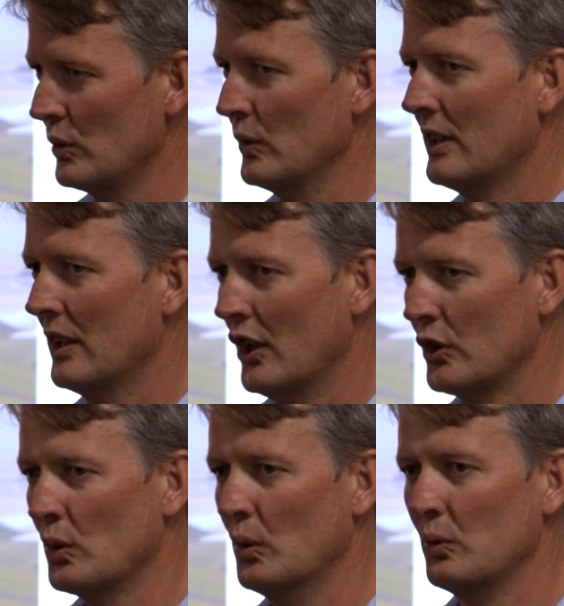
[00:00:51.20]
good
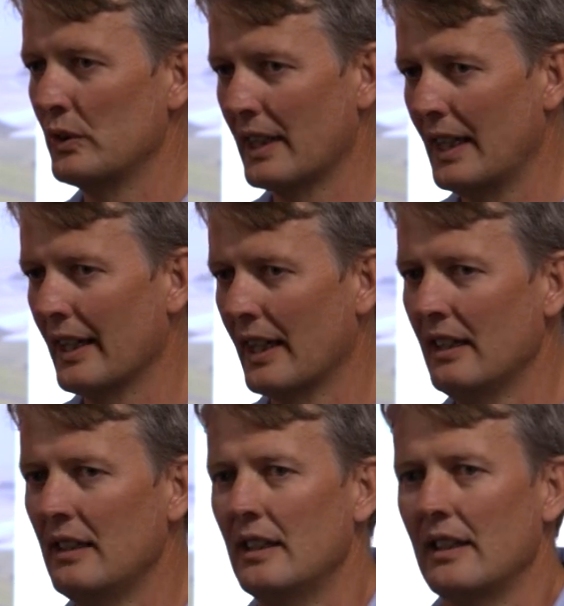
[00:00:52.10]
local data
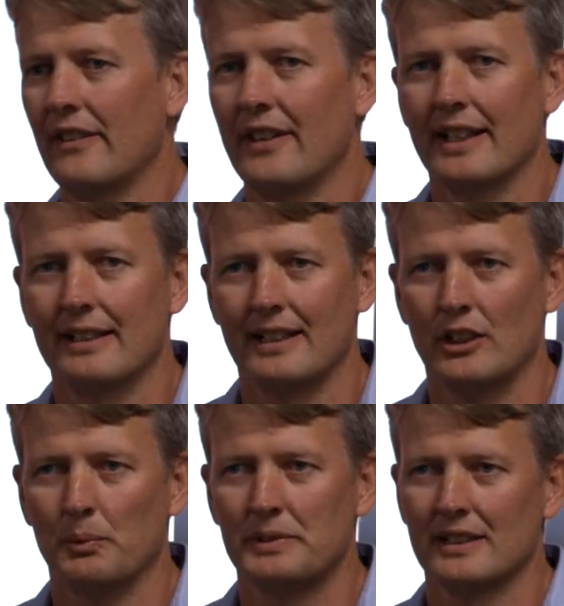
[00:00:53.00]
that
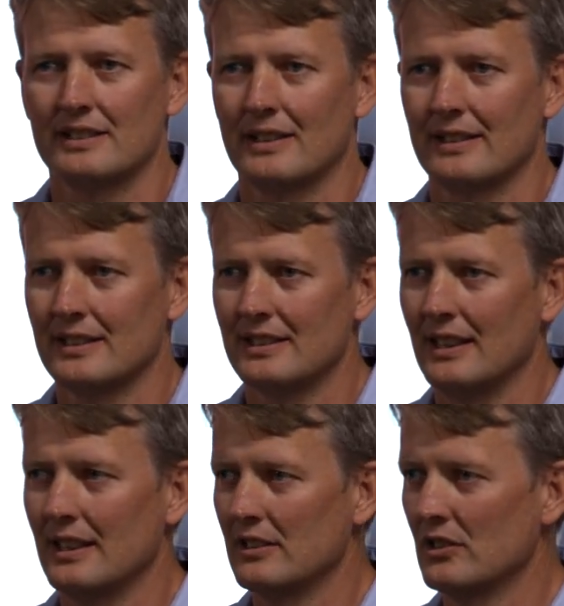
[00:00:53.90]
helps us to
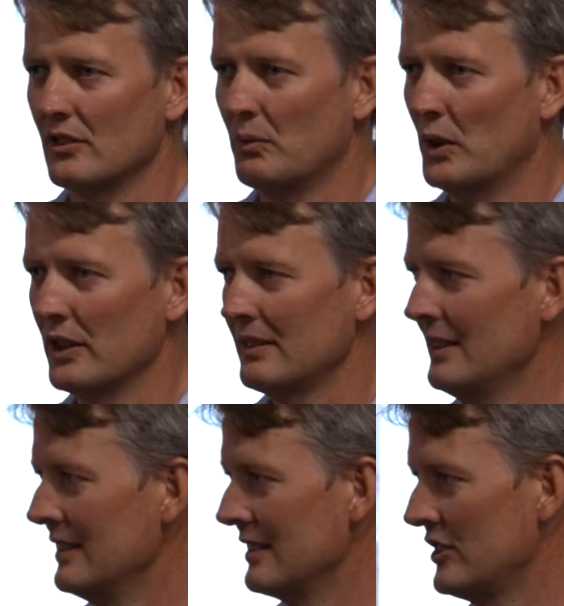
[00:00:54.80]
understand sort of what
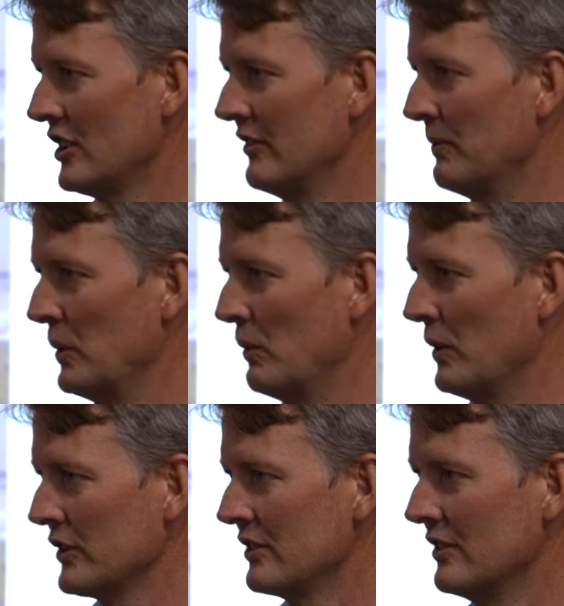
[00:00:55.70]
is achievable and
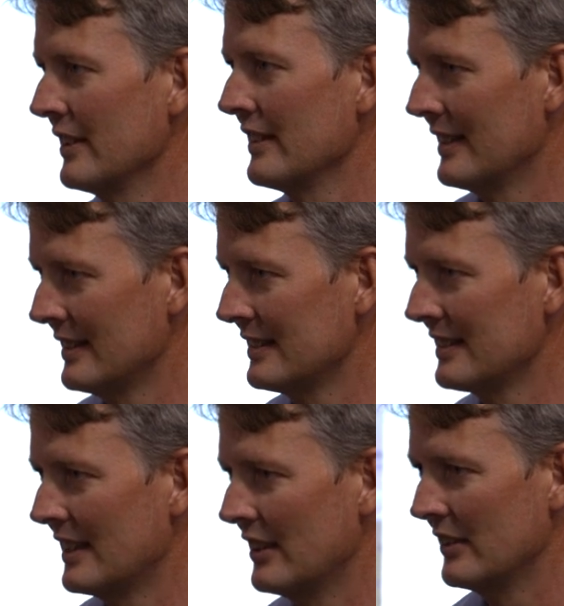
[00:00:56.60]
what's not. And
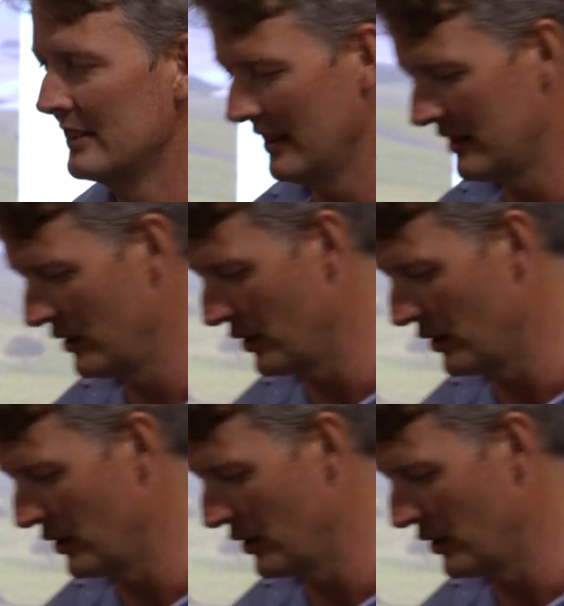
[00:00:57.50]
so it's, it's a